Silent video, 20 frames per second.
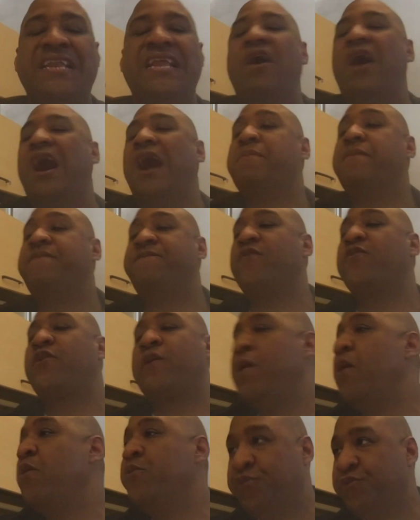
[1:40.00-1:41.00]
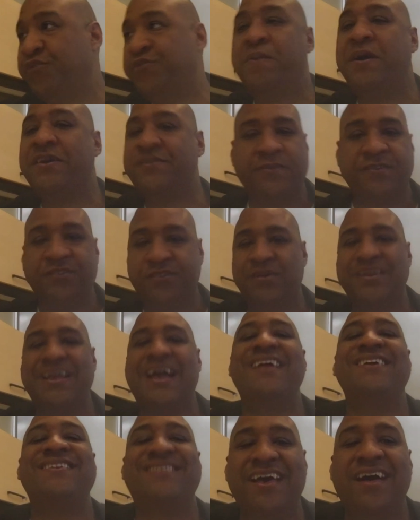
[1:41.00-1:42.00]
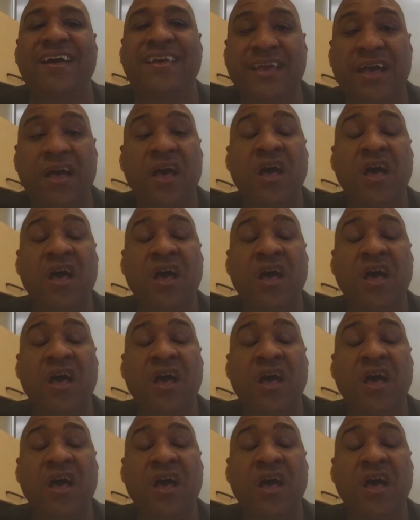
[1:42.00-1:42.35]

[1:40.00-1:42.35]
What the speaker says: Now, I'm a foreclosure specialist, so I got to tell you,